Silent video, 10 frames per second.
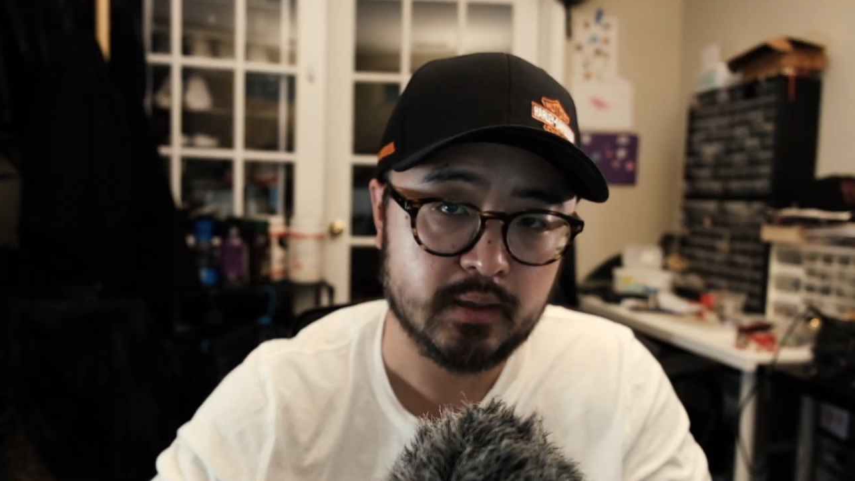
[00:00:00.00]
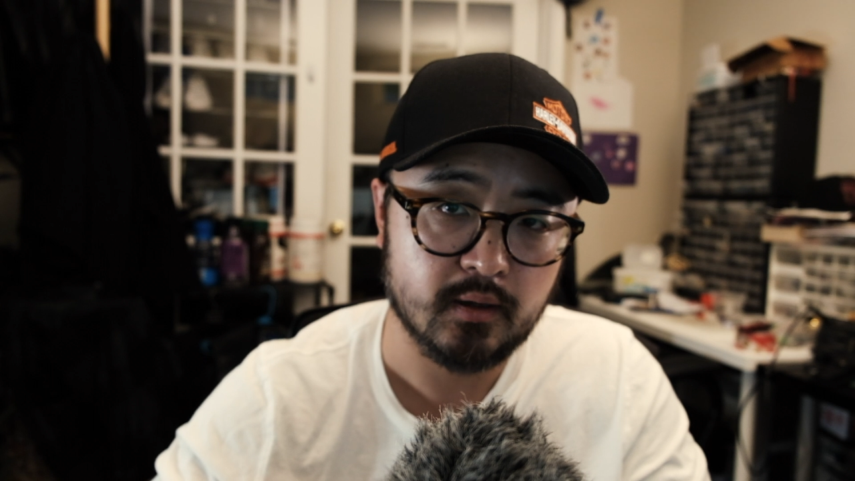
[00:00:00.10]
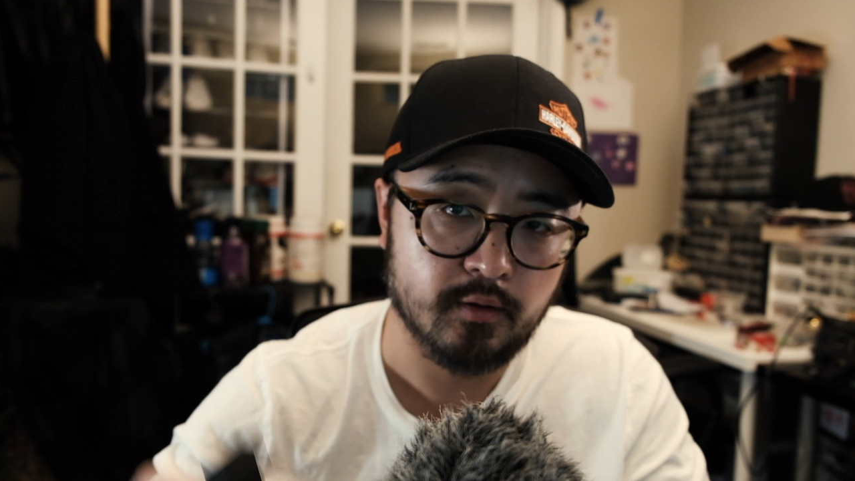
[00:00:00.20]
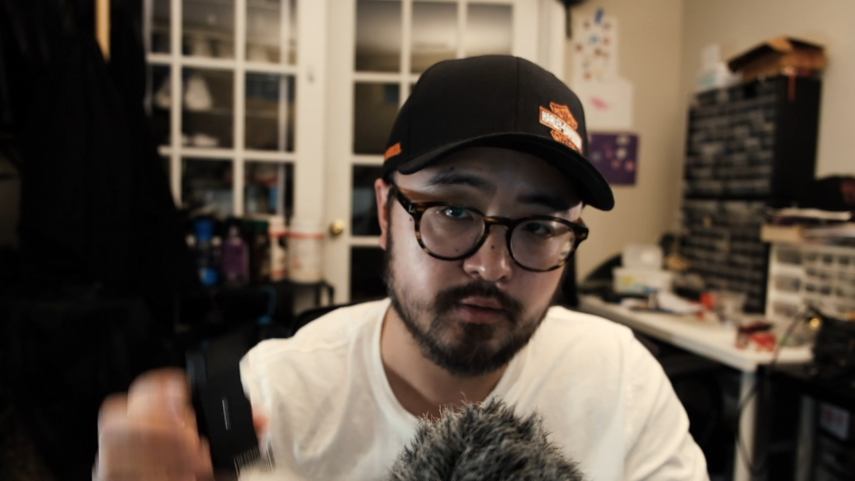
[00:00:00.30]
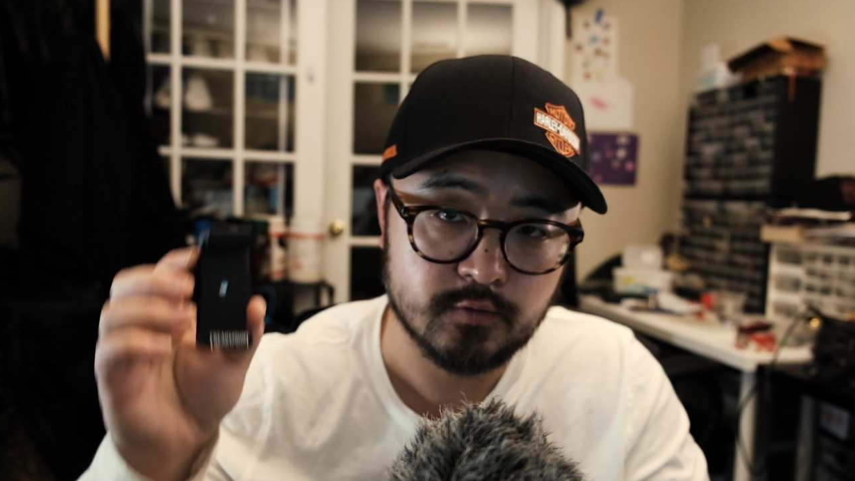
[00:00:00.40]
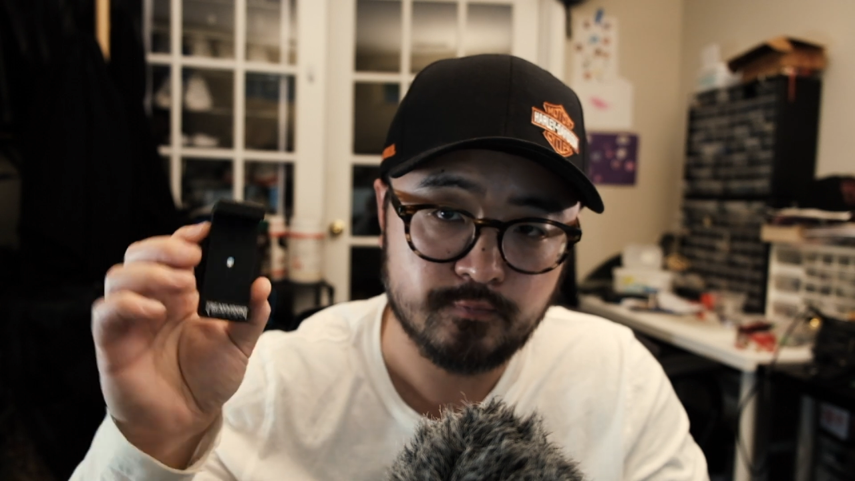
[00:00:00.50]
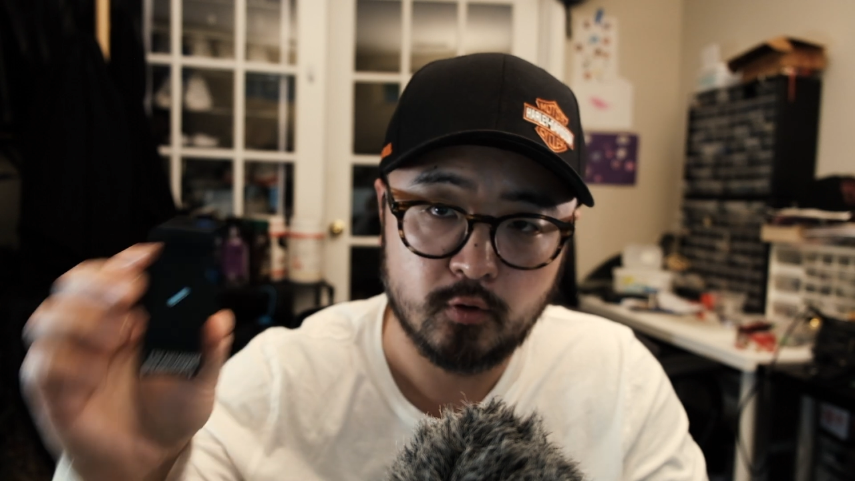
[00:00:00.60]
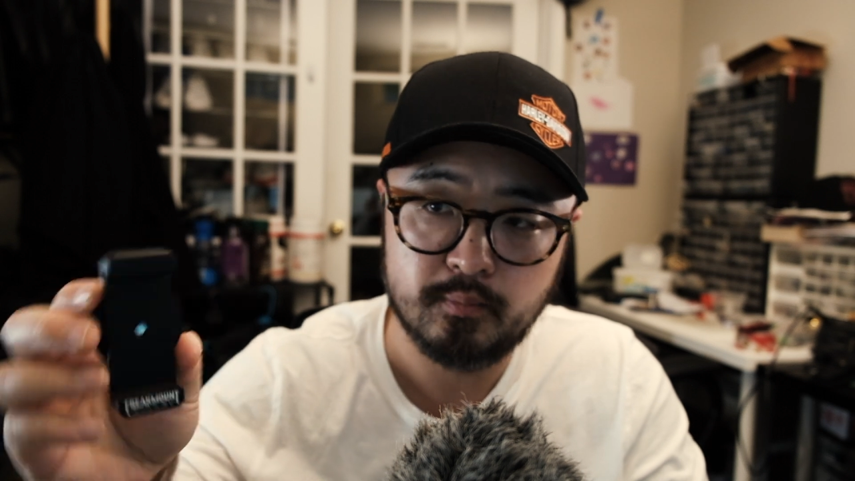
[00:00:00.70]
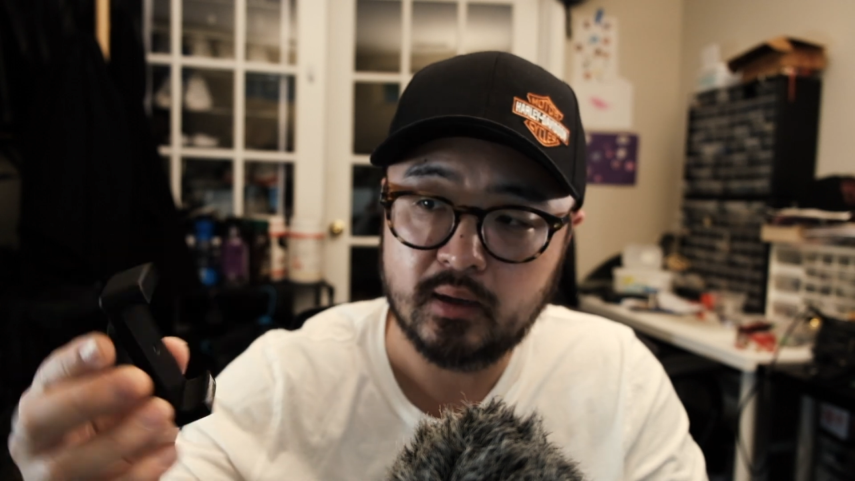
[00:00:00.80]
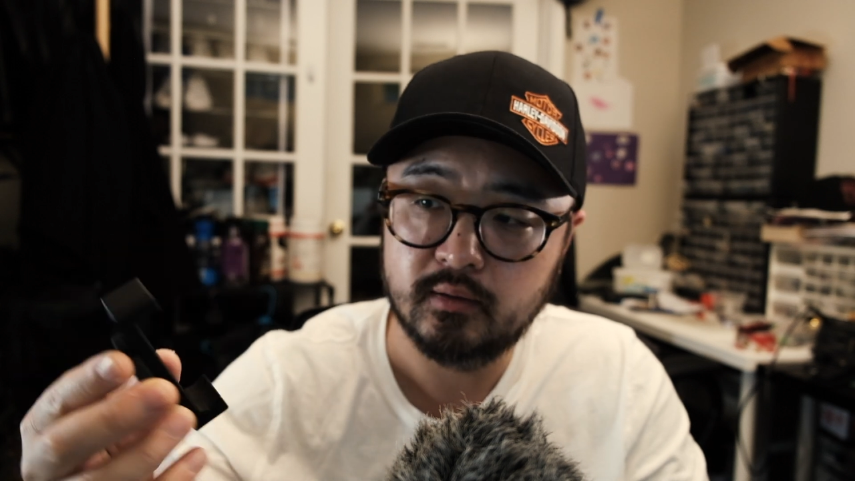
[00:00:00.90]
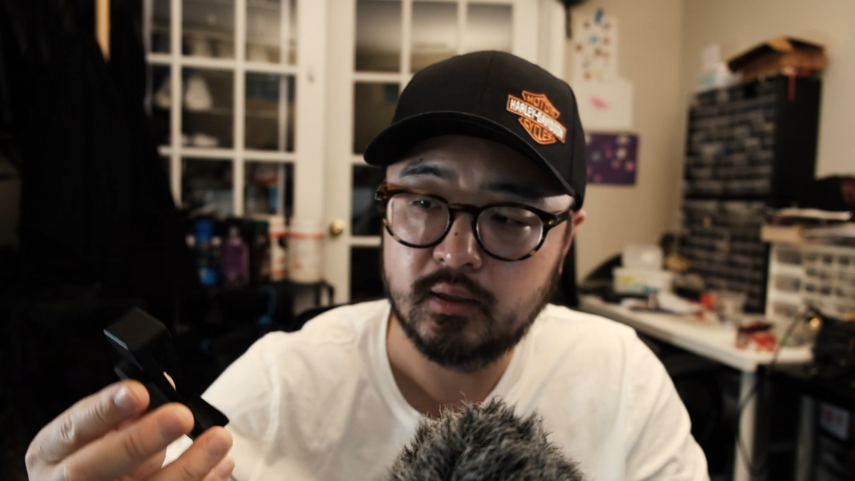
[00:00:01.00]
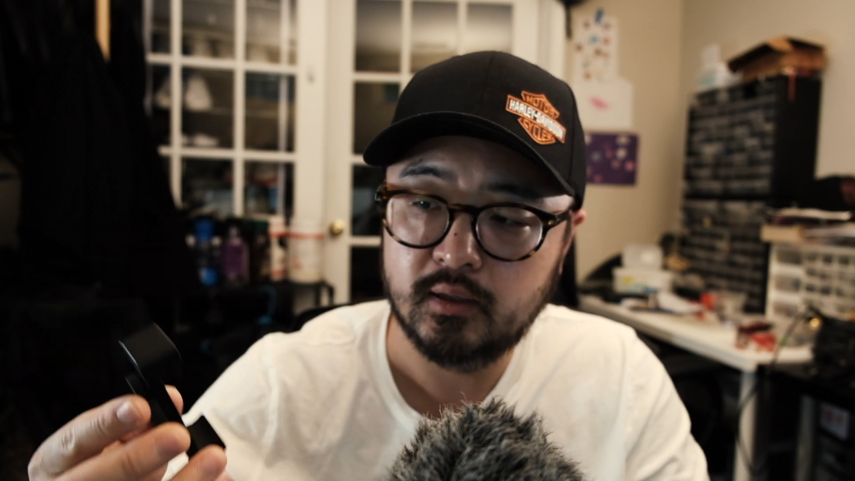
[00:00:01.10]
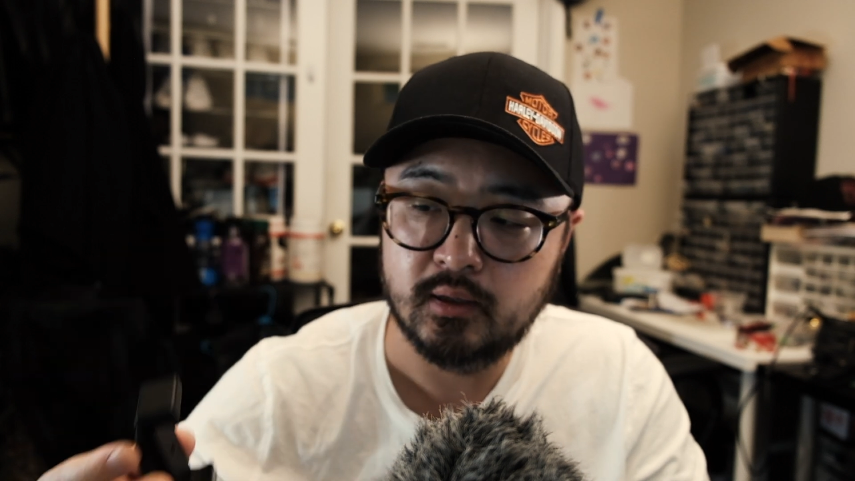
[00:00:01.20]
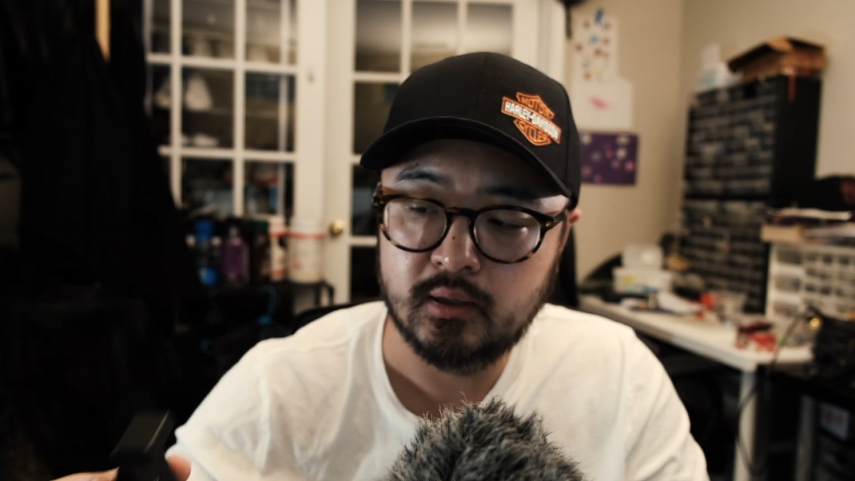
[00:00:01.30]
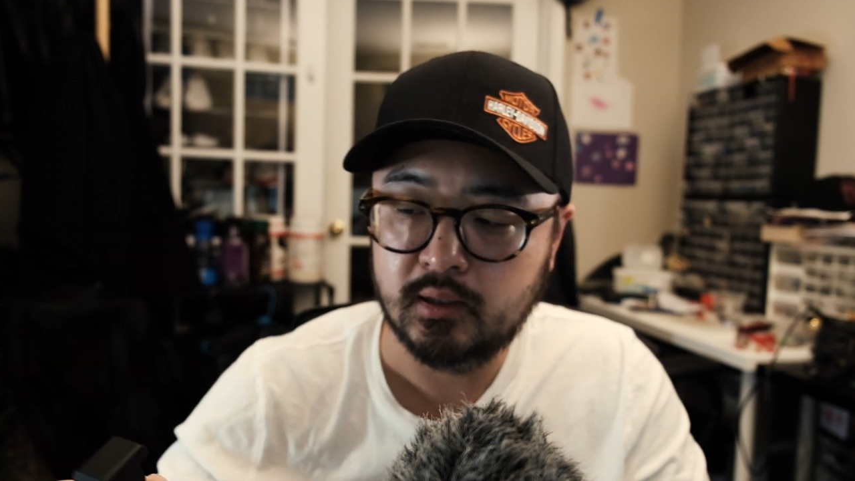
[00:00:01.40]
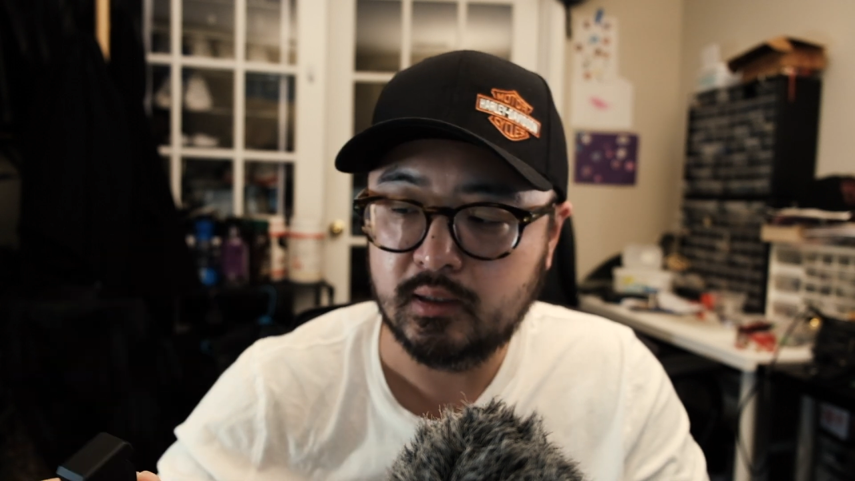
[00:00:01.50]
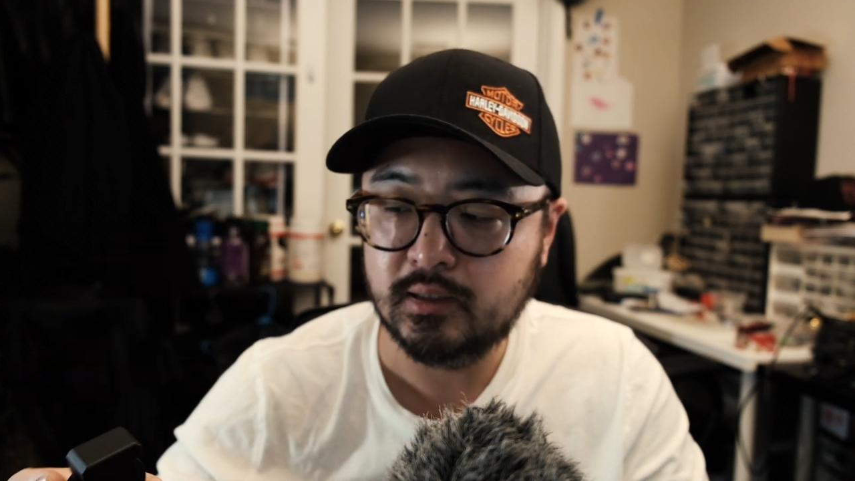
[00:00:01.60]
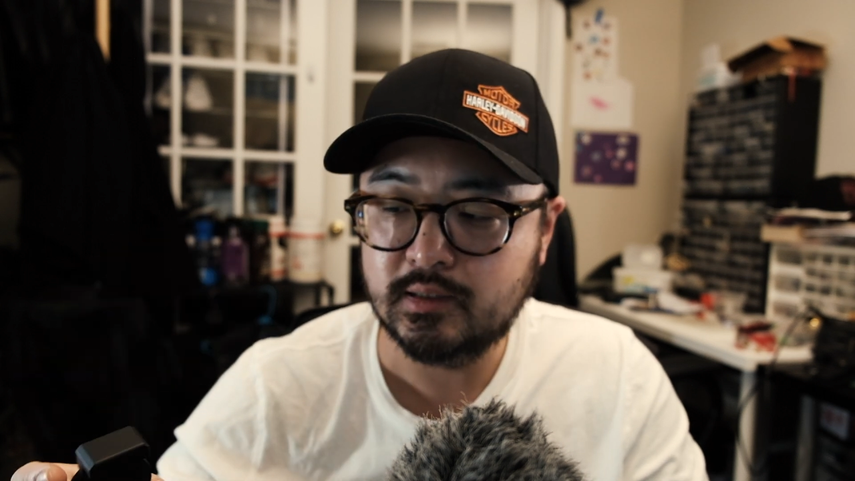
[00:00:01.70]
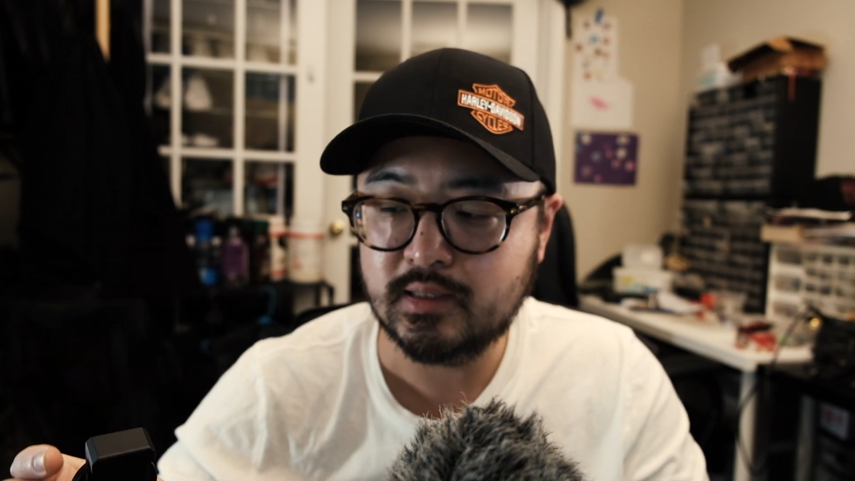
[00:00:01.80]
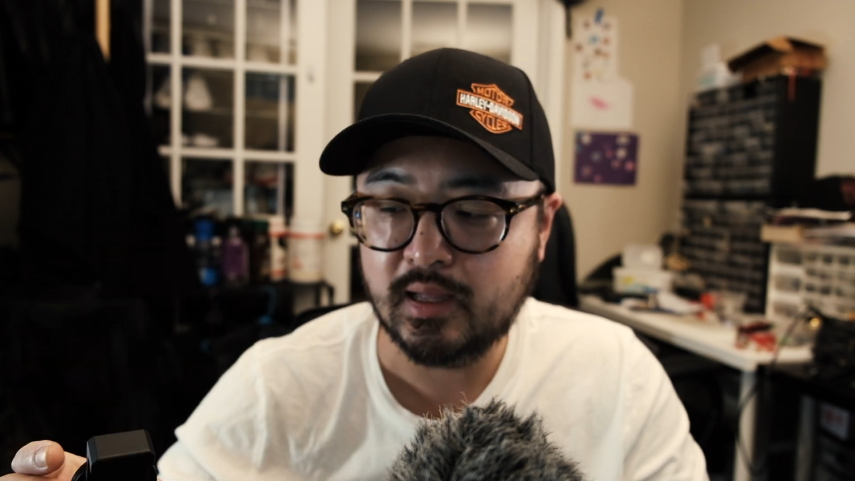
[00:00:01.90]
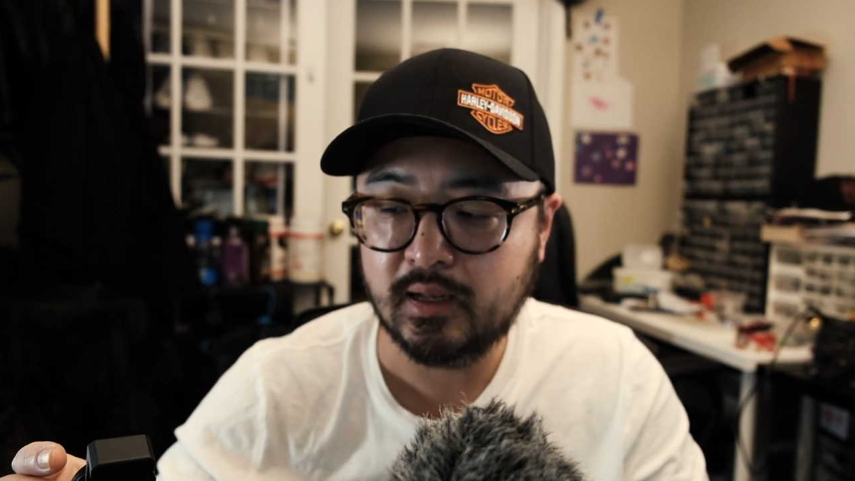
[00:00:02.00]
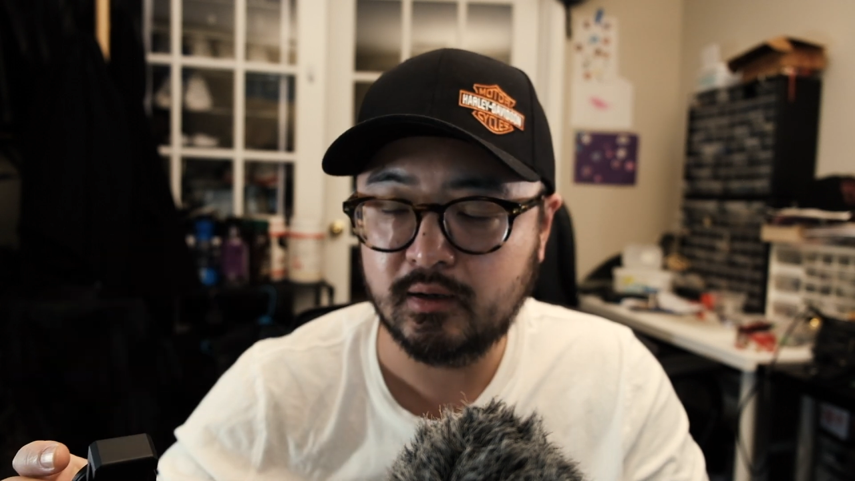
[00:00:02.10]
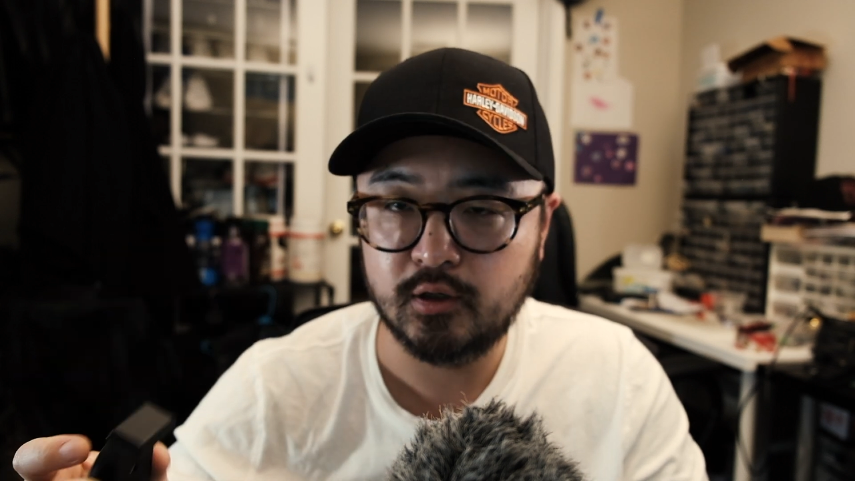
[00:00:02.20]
on this phone mount is that